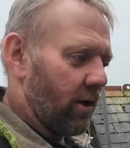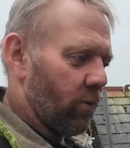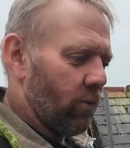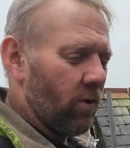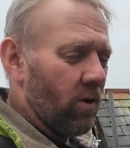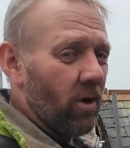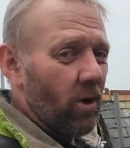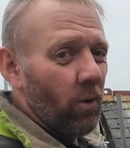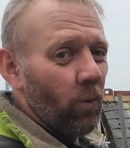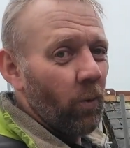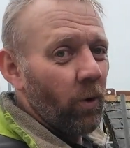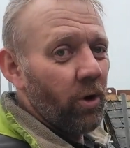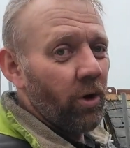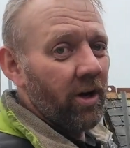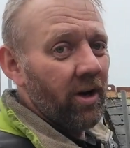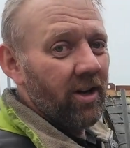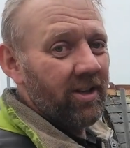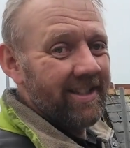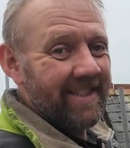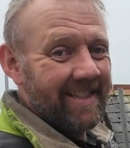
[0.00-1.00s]
out, we're
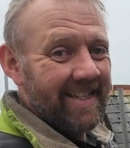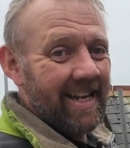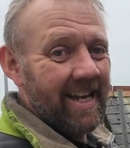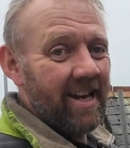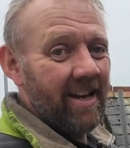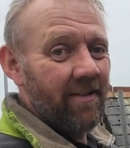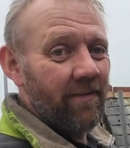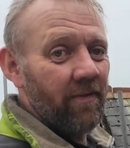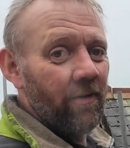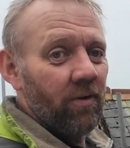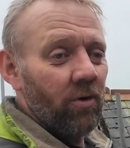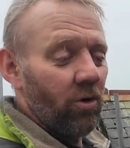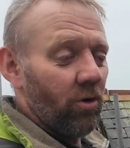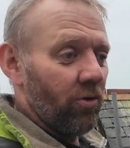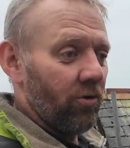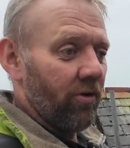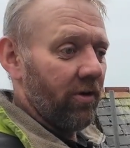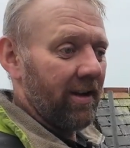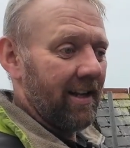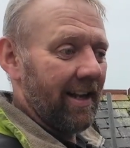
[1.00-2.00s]
going to save
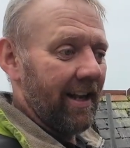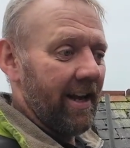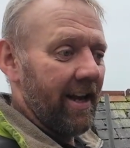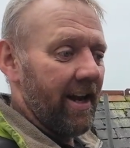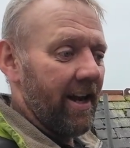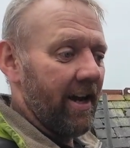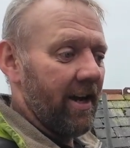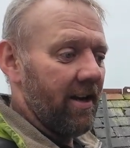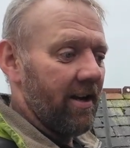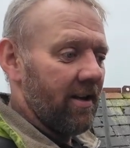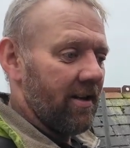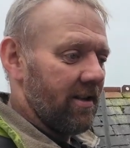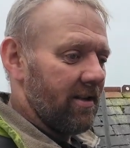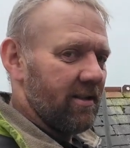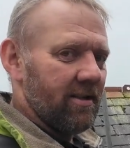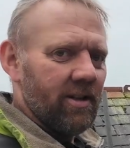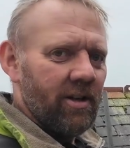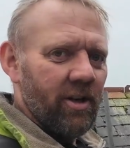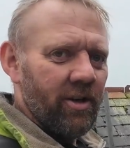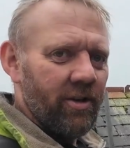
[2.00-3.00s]
all the clay
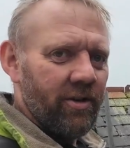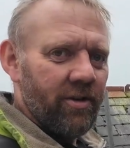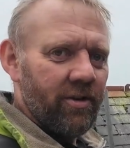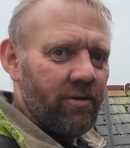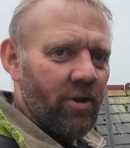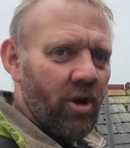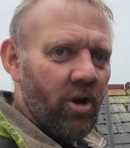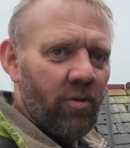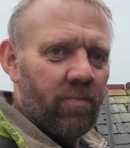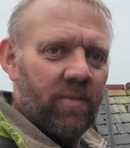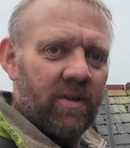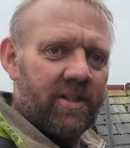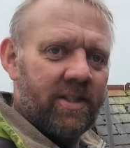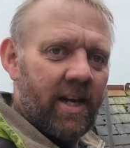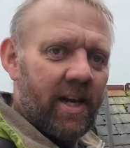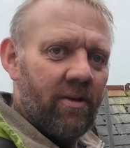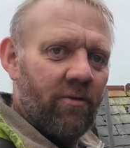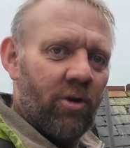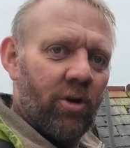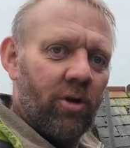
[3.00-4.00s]
and earth
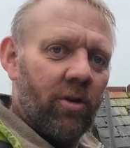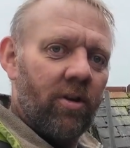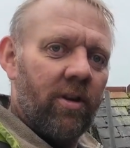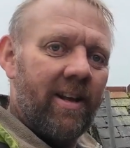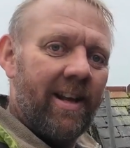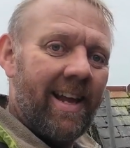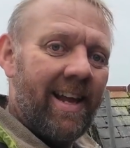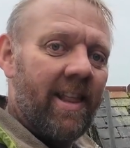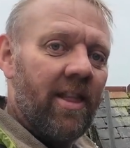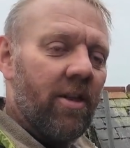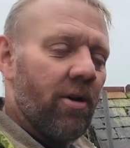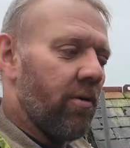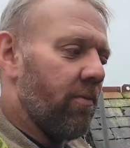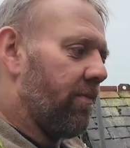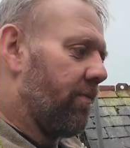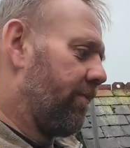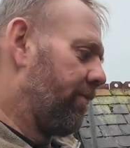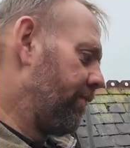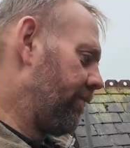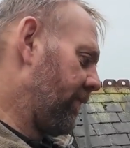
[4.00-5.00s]
material in
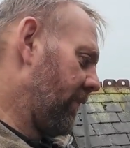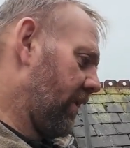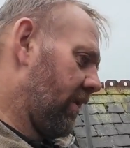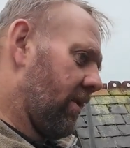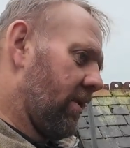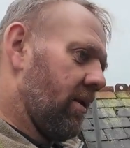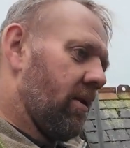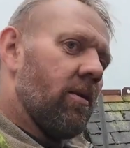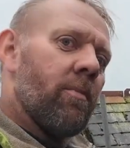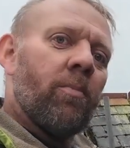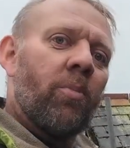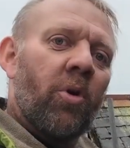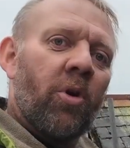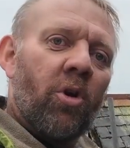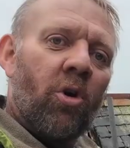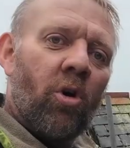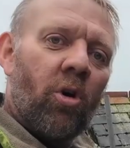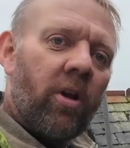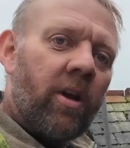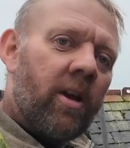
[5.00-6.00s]
them, put
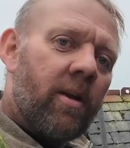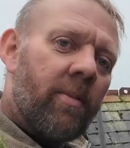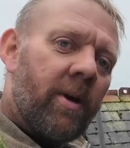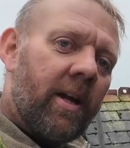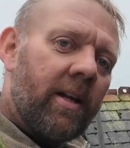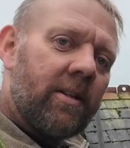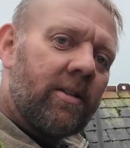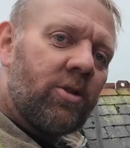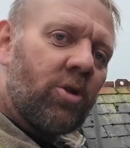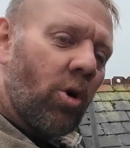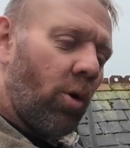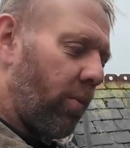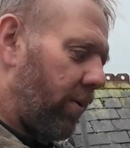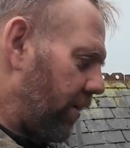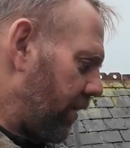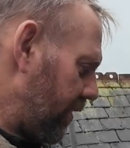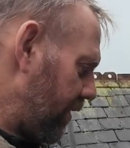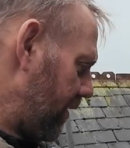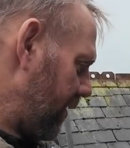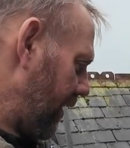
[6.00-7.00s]
it all in a big tub,
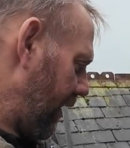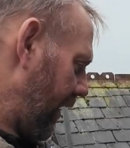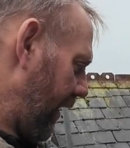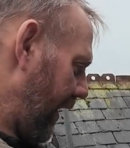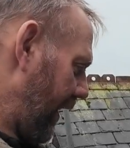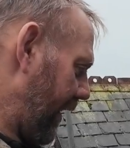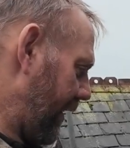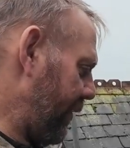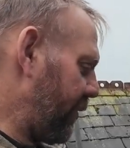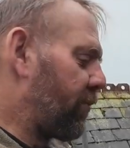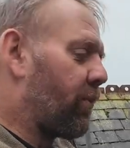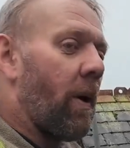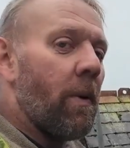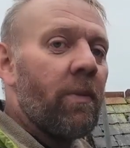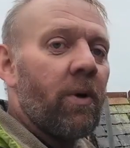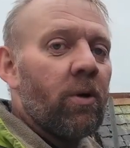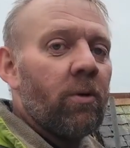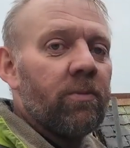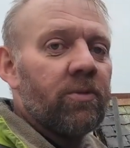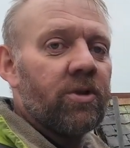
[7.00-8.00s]
and
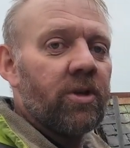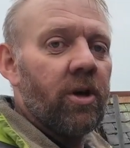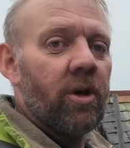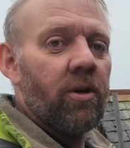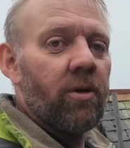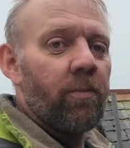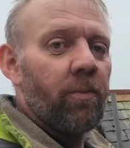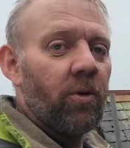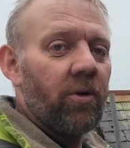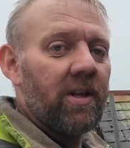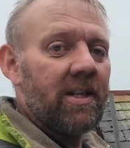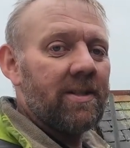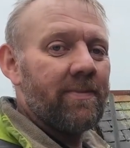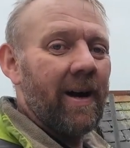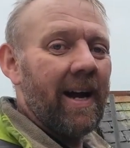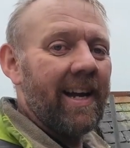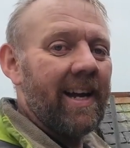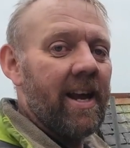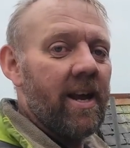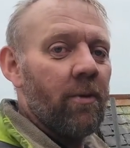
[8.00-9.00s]
when we come to put these
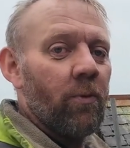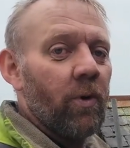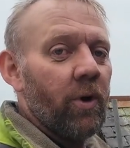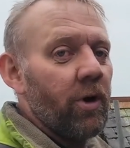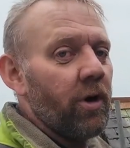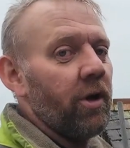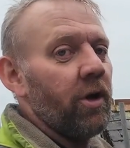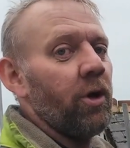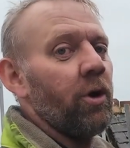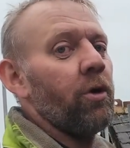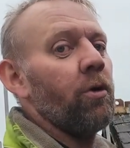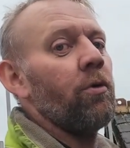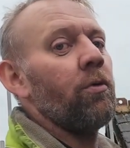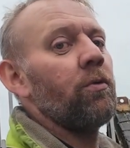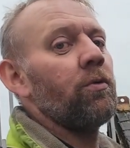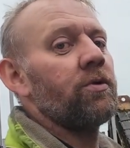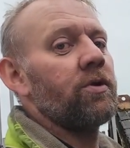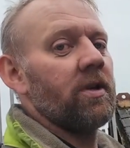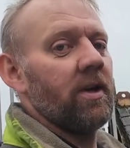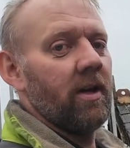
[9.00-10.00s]
back in, we're going to
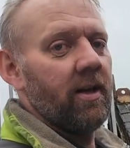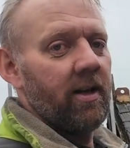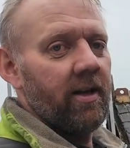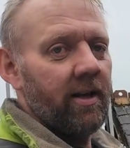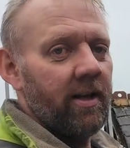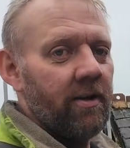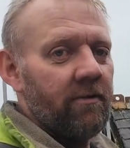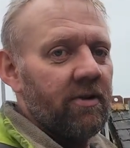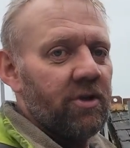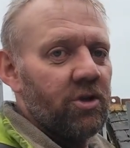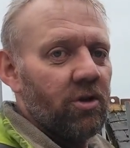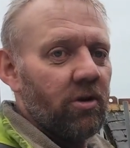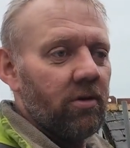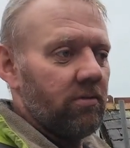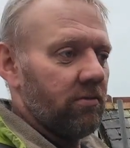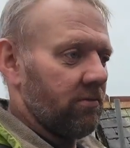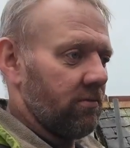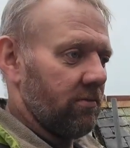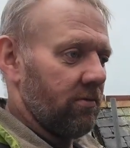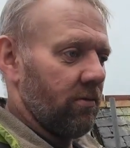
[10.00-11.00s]
use the
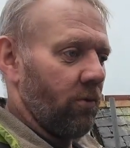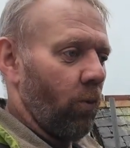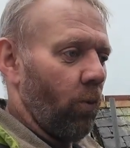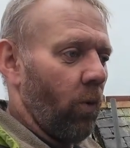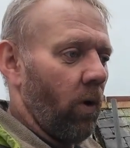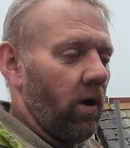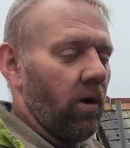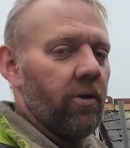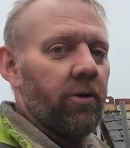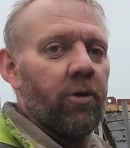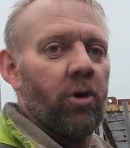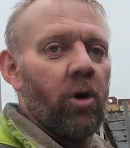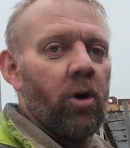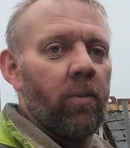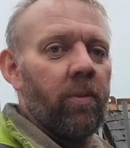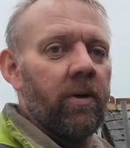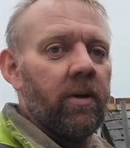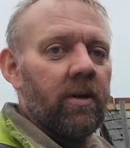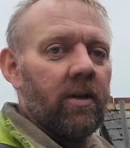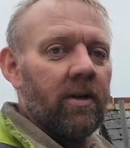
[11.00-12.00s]
original Watland
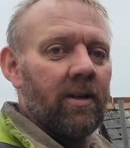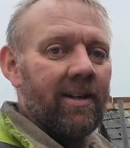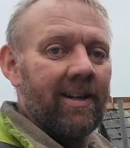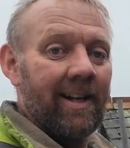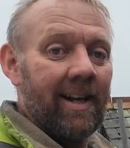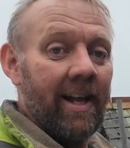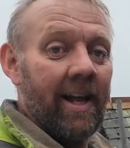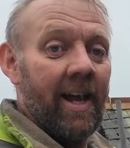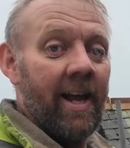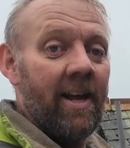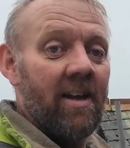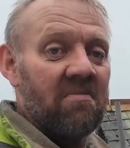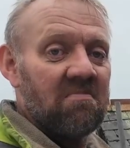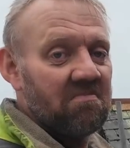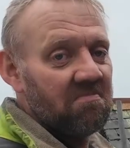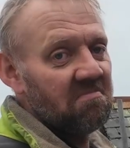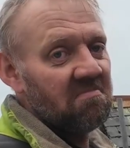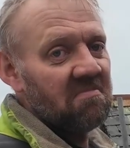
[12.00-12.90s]
door clay to